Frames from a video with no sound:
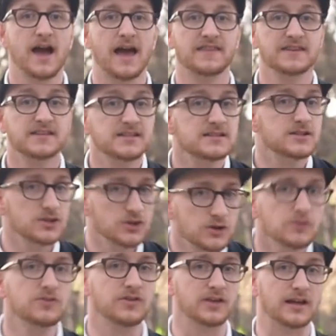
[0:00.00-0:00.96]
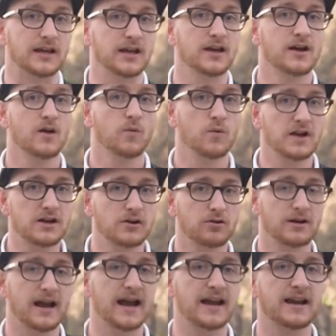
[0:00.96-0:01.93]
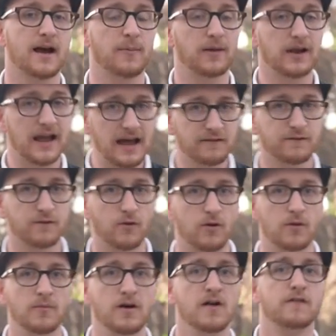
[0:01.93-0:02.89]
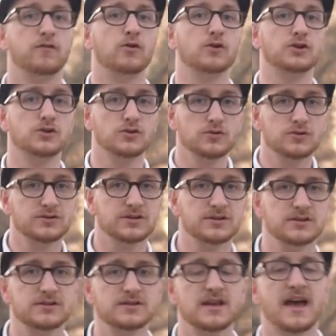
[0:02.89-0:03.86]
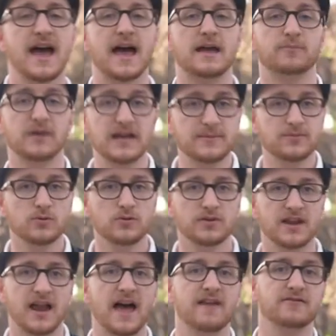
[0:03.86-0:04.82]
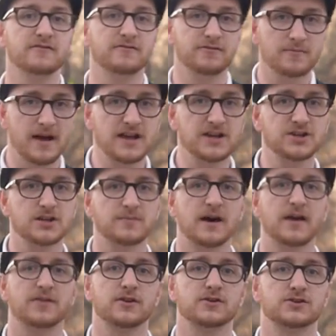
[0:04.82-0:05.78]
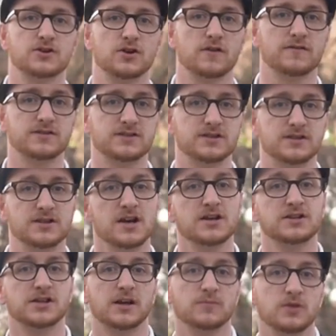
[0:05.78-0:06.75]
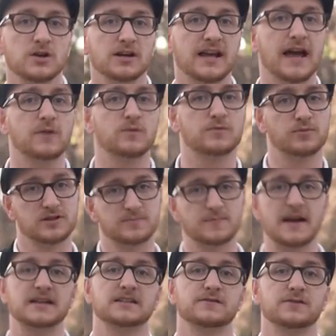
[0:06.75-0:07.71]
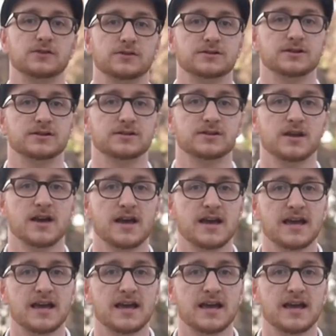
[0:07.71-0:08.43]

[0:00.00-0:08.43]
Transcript: and this is the new thing, we create a platform for users and people that have information about those services to communicate with prospective users.